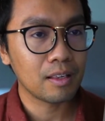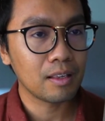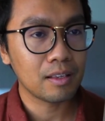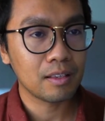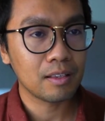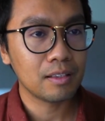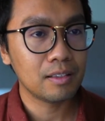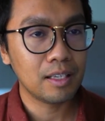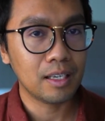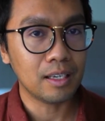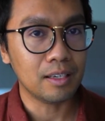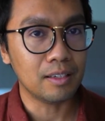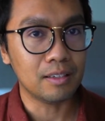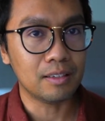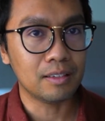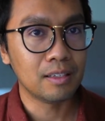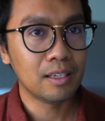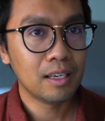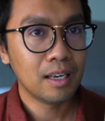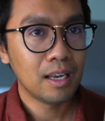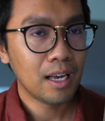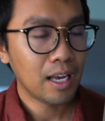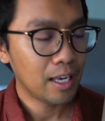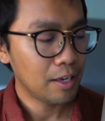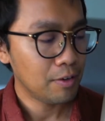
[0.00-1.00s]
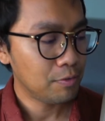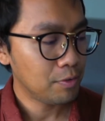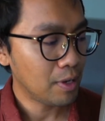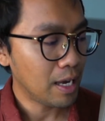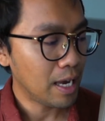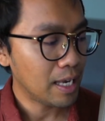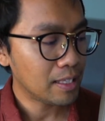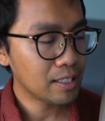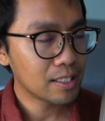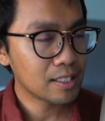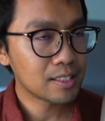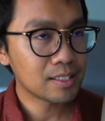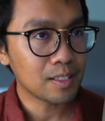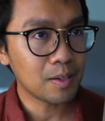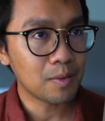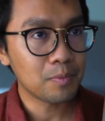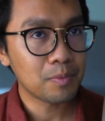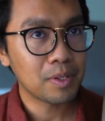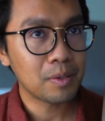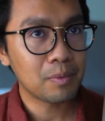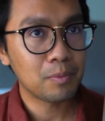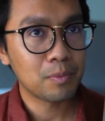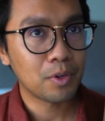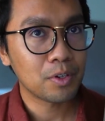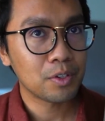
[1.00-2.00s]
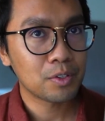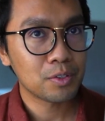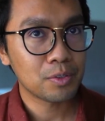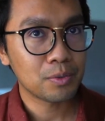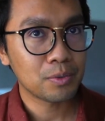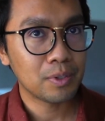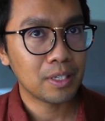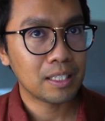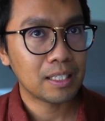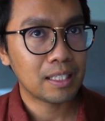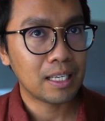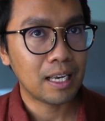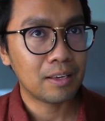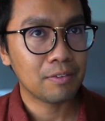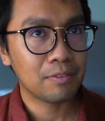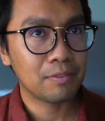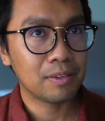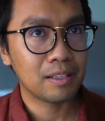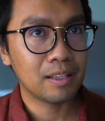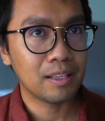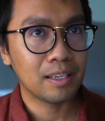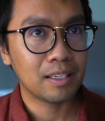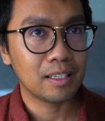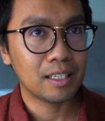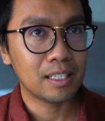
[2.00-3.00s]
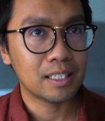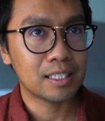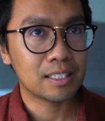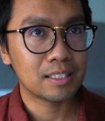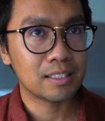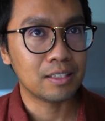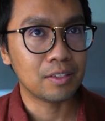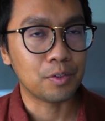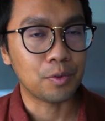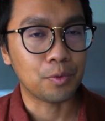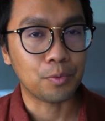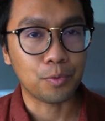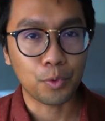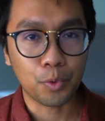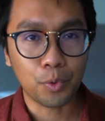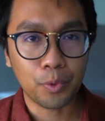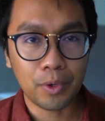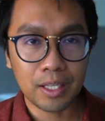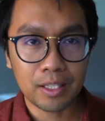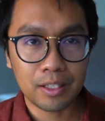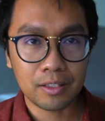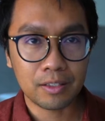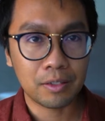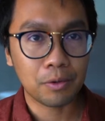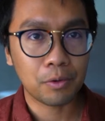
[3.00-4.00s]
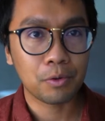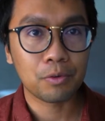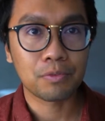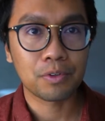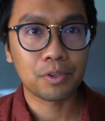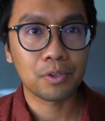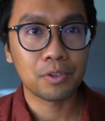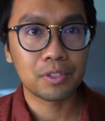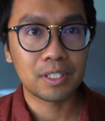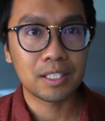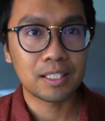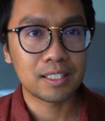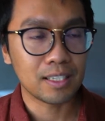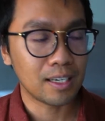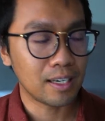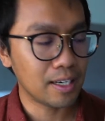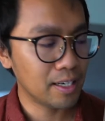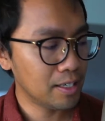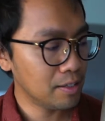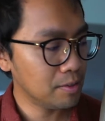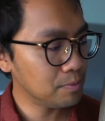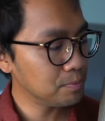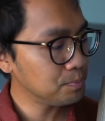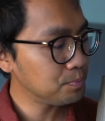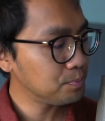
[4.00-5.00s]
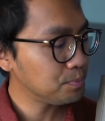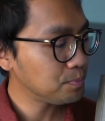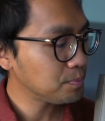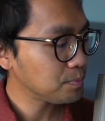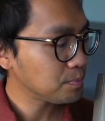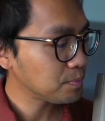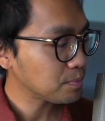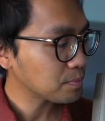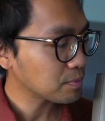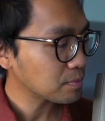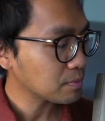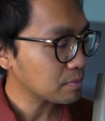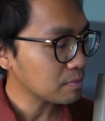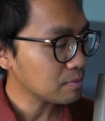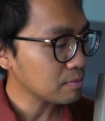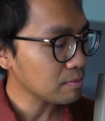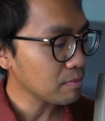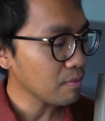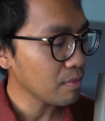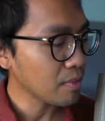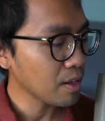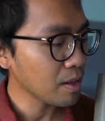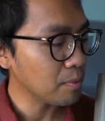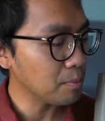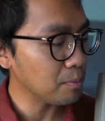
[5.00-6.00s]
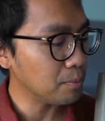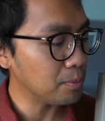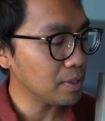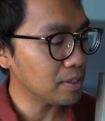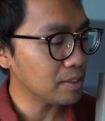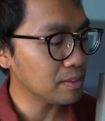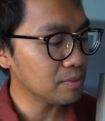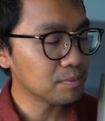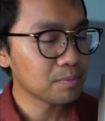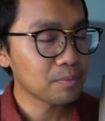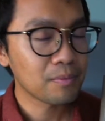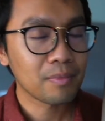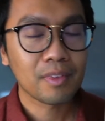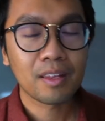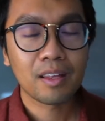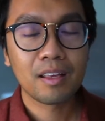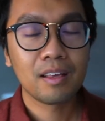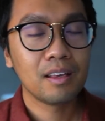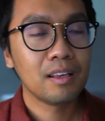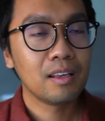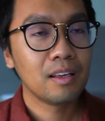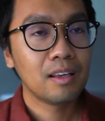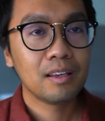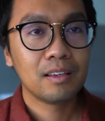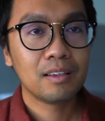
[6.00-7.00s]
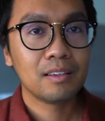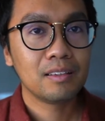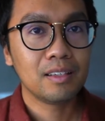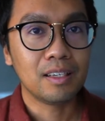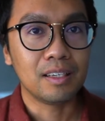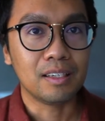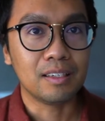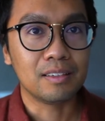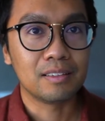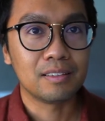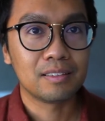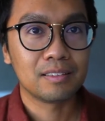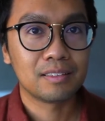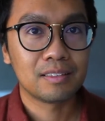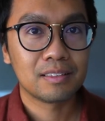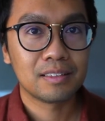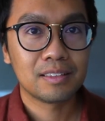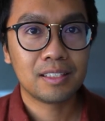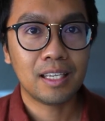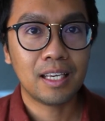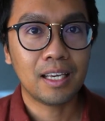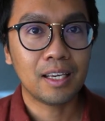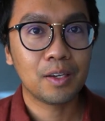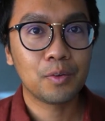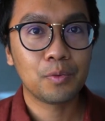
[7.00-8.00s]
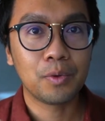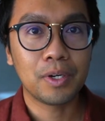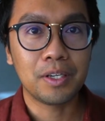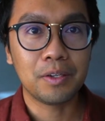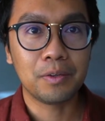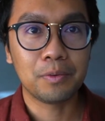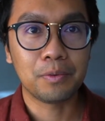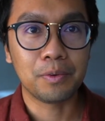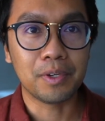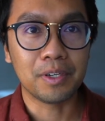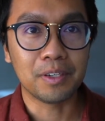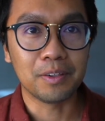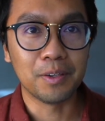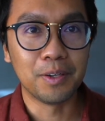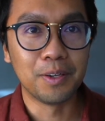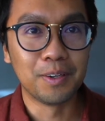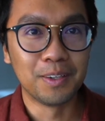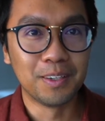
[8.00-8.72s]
yeah, if you added something more to it, I feel like it's gonna ruin the overall design. But yeah, take what you will.